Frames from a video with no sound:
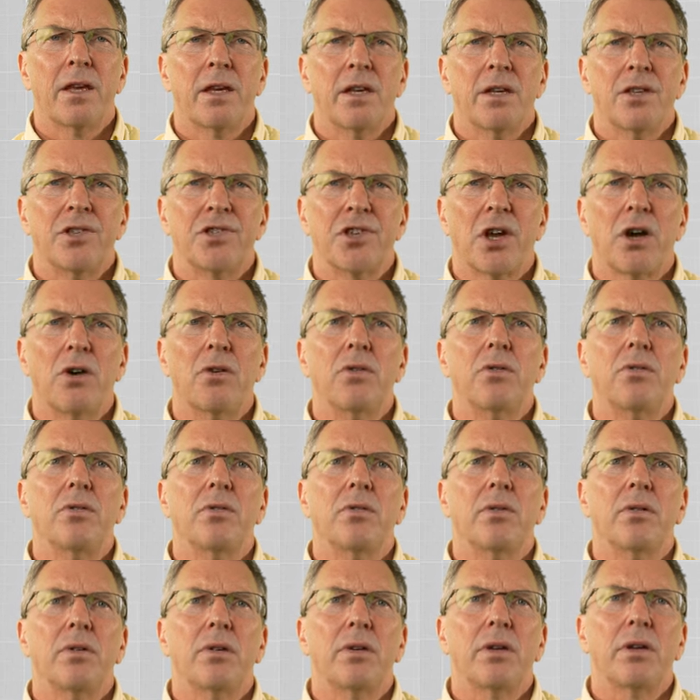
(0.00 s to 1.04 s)
So,
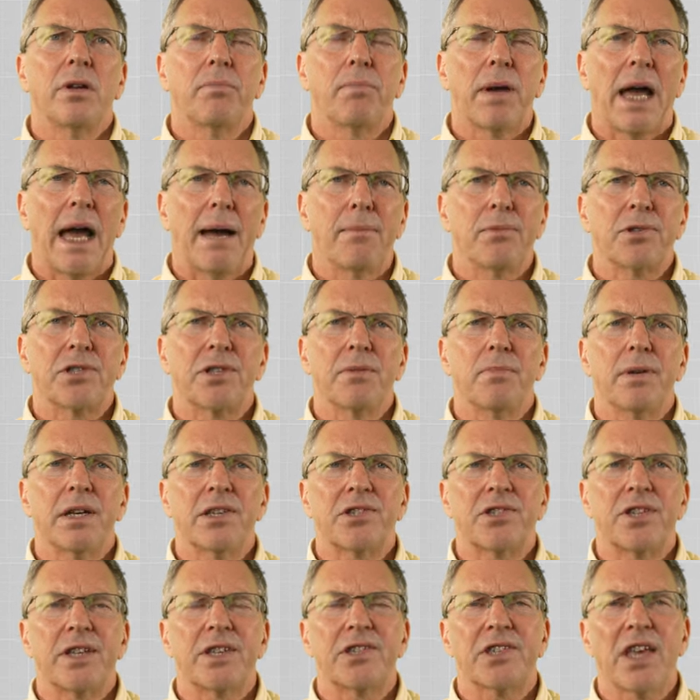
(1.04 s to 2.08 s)
perhaps the best
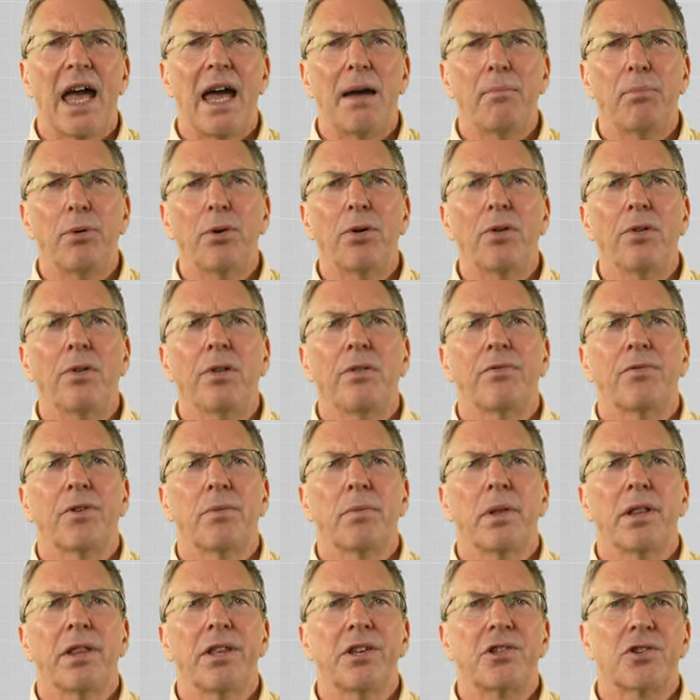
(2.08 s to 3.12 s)
example from the
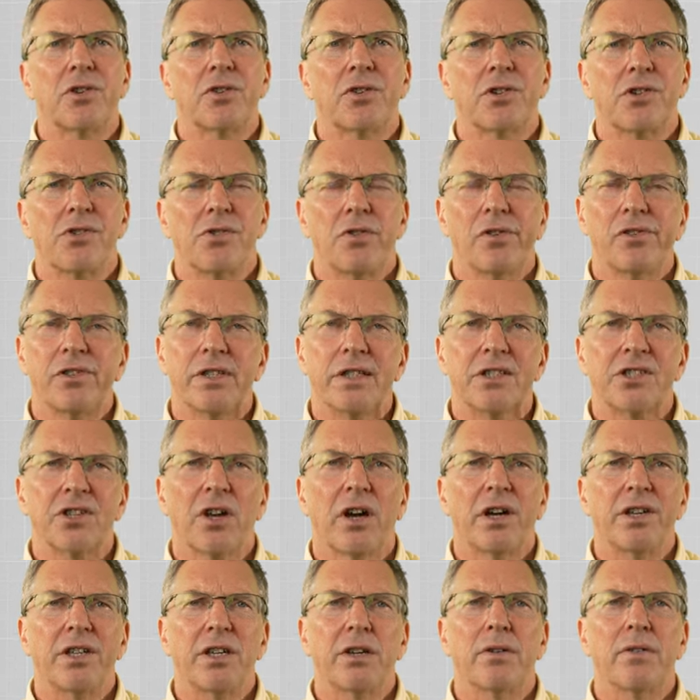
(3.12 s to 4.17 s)
literature is this
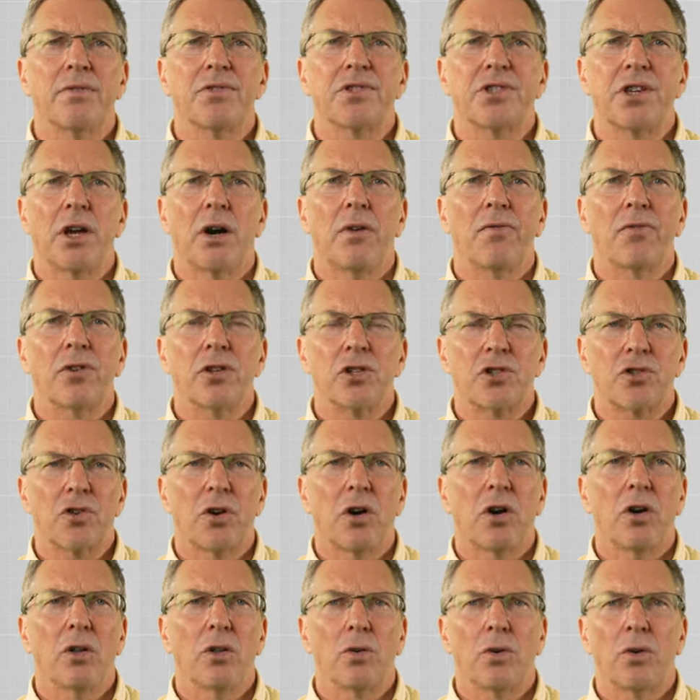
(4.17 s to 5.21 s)
idea of
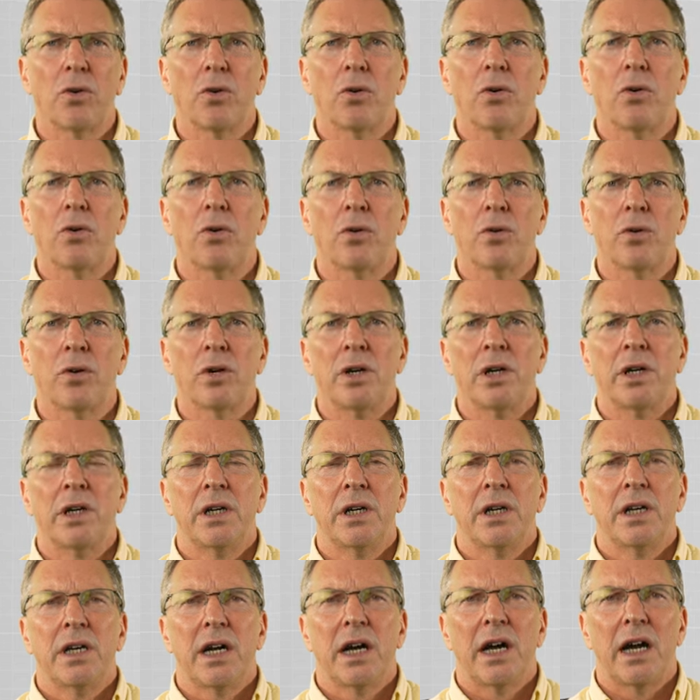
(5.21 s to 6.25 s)
self-control
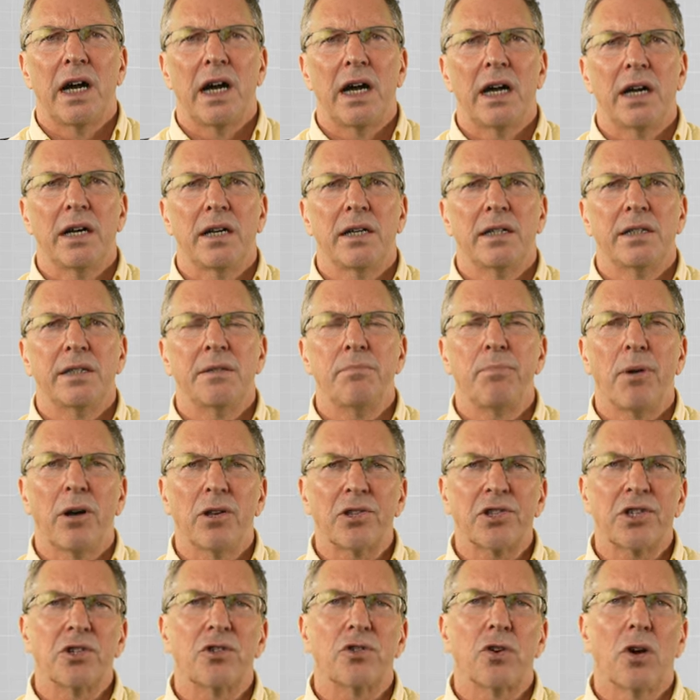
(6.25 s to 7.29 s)
or impulse
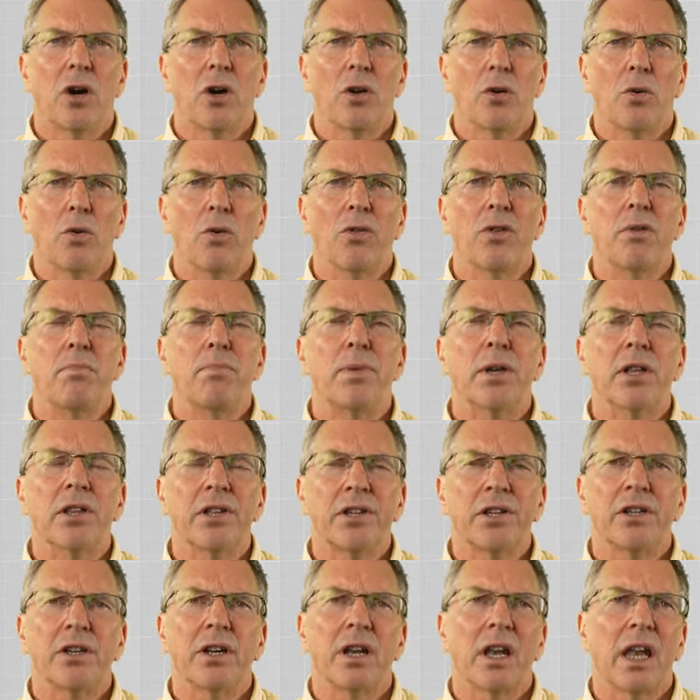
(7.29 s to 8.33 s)
control or the ability
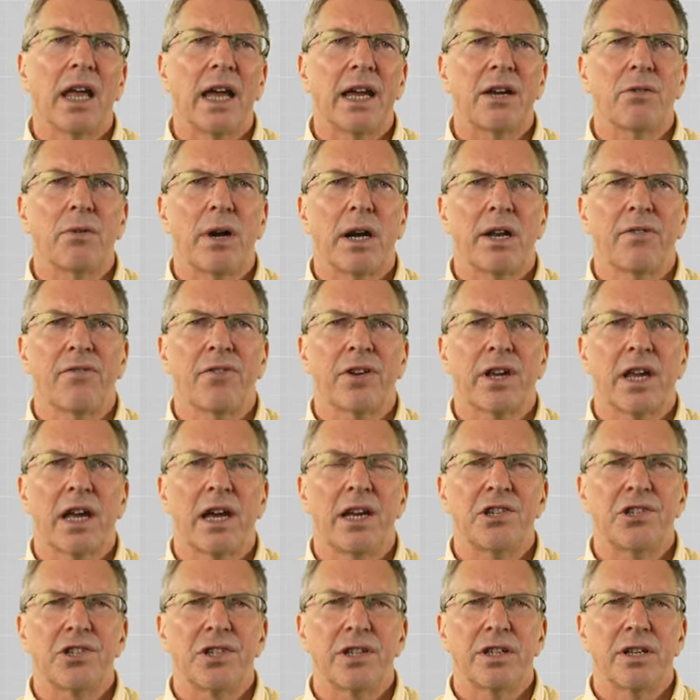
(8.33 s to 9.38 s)
to delay
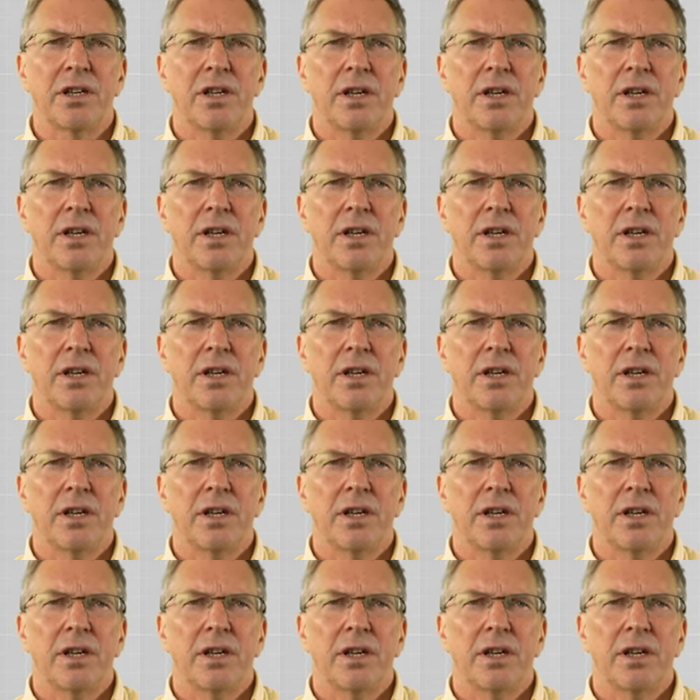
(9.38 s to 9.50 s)
gratification.